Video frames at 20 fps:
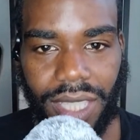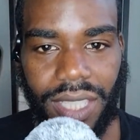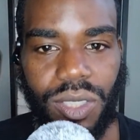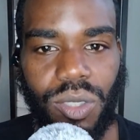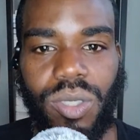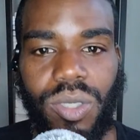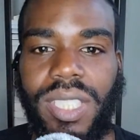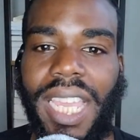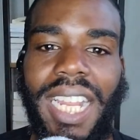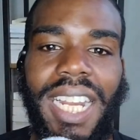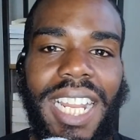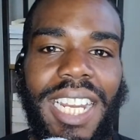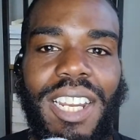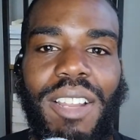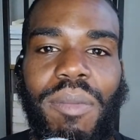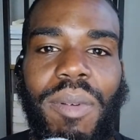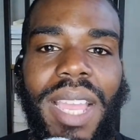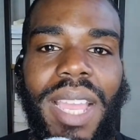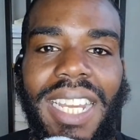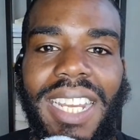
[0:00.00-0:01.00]
You can't let
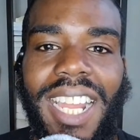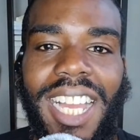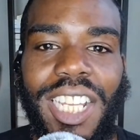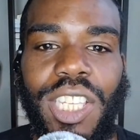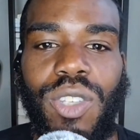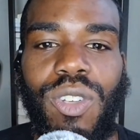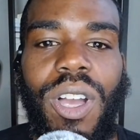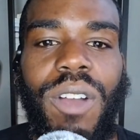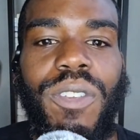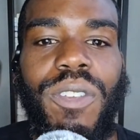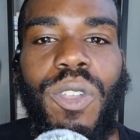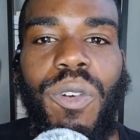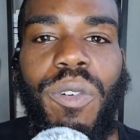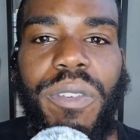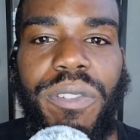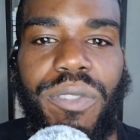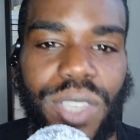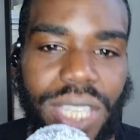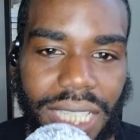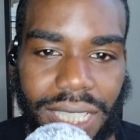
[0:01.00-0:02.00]
nobody knock you off your
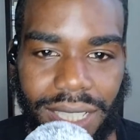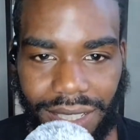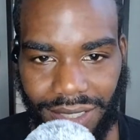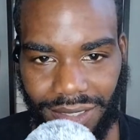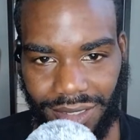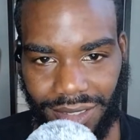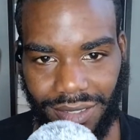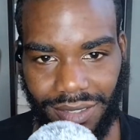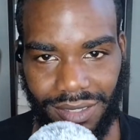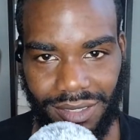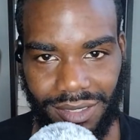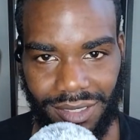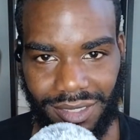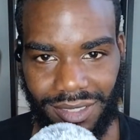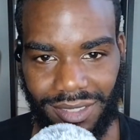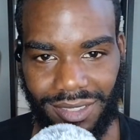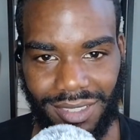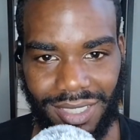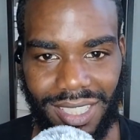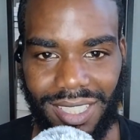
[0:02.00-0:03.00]
feet
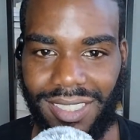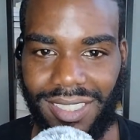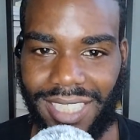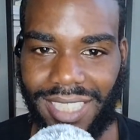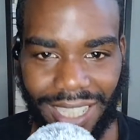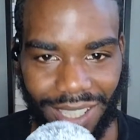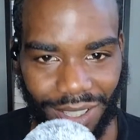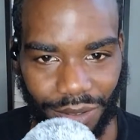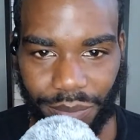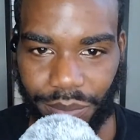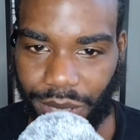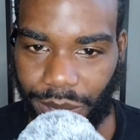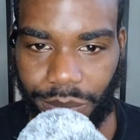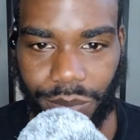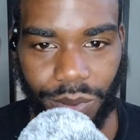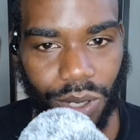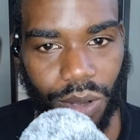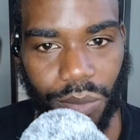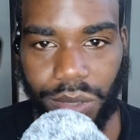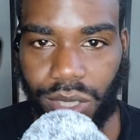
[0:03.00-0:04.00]
because people
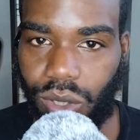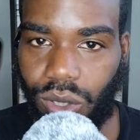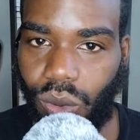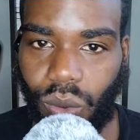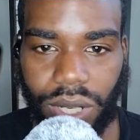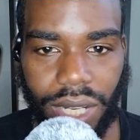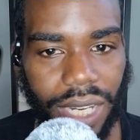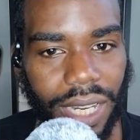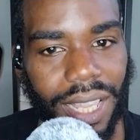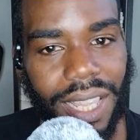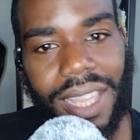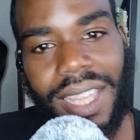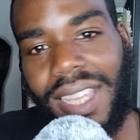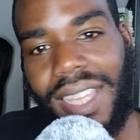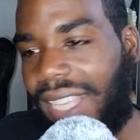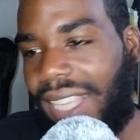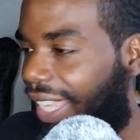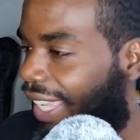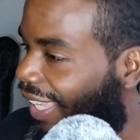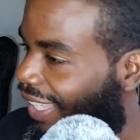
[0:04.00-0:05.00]
going to be doing it.
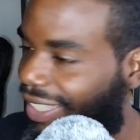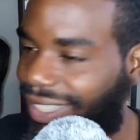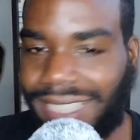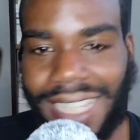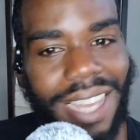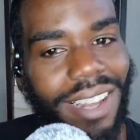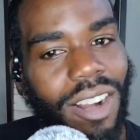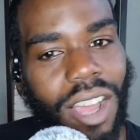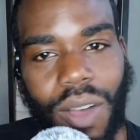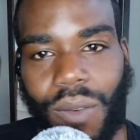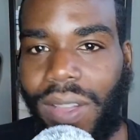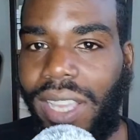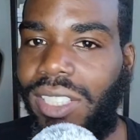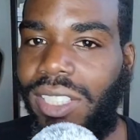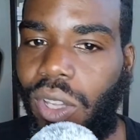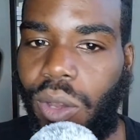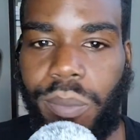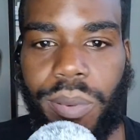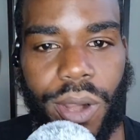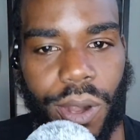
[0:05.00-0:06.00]
It's not always
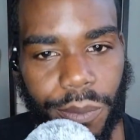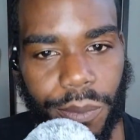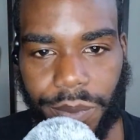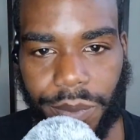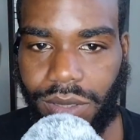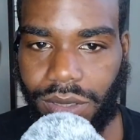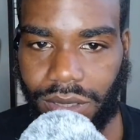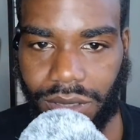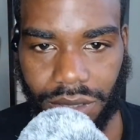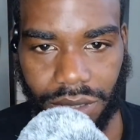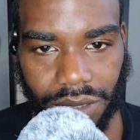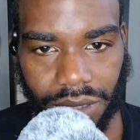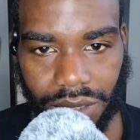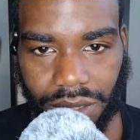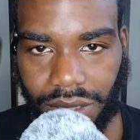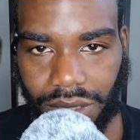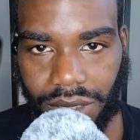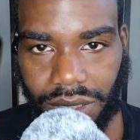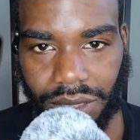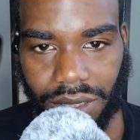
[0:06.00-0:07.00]
on purpose,
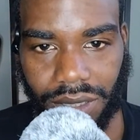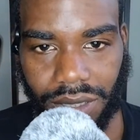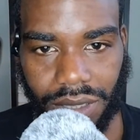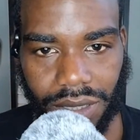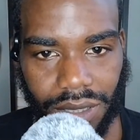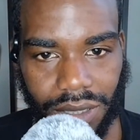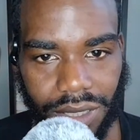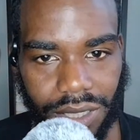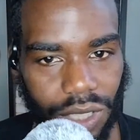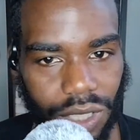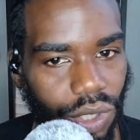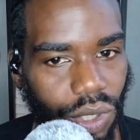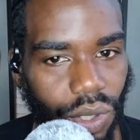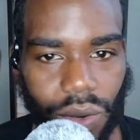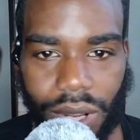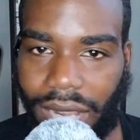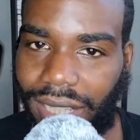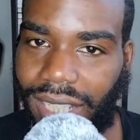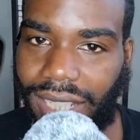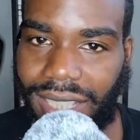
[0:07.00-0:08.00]
so you don't
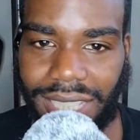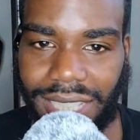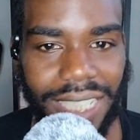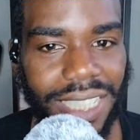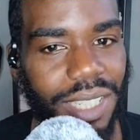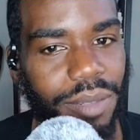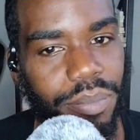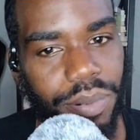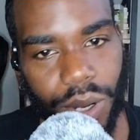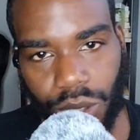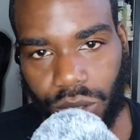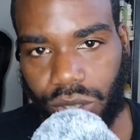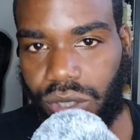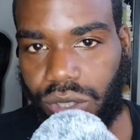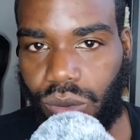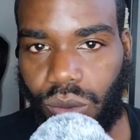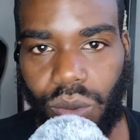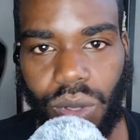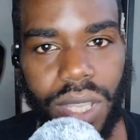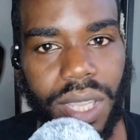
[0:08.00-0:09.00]
have to take it
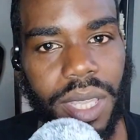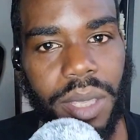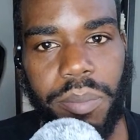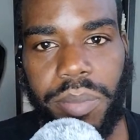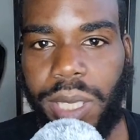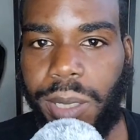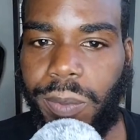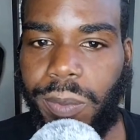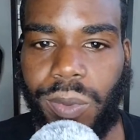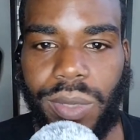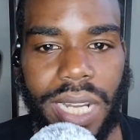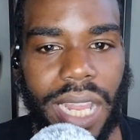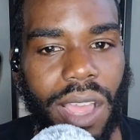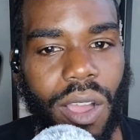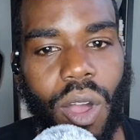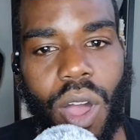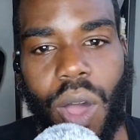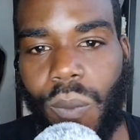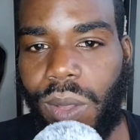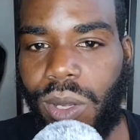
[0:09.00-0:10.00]
personal. People not
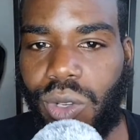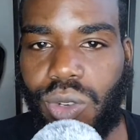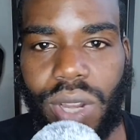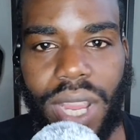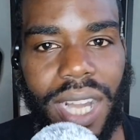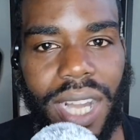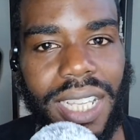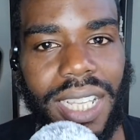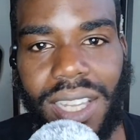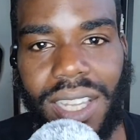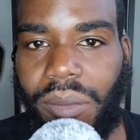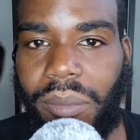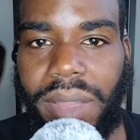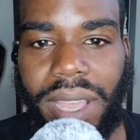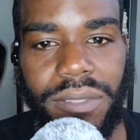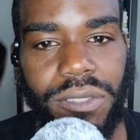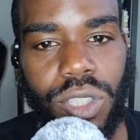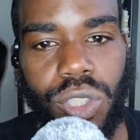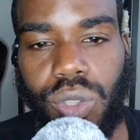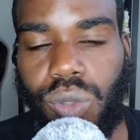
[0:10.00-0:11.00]
always trying to come
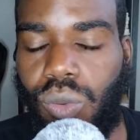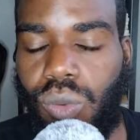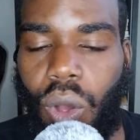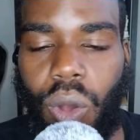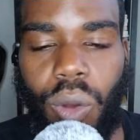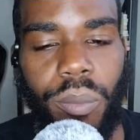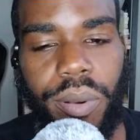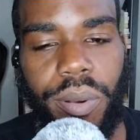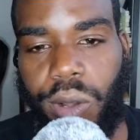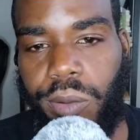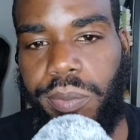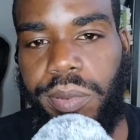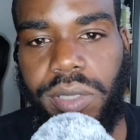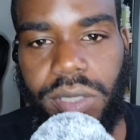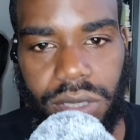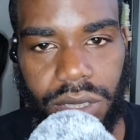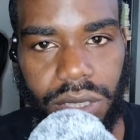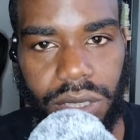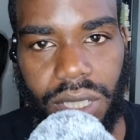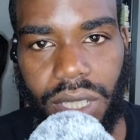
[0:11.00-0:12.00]
after you on
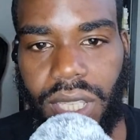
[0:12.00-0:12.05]
purpose.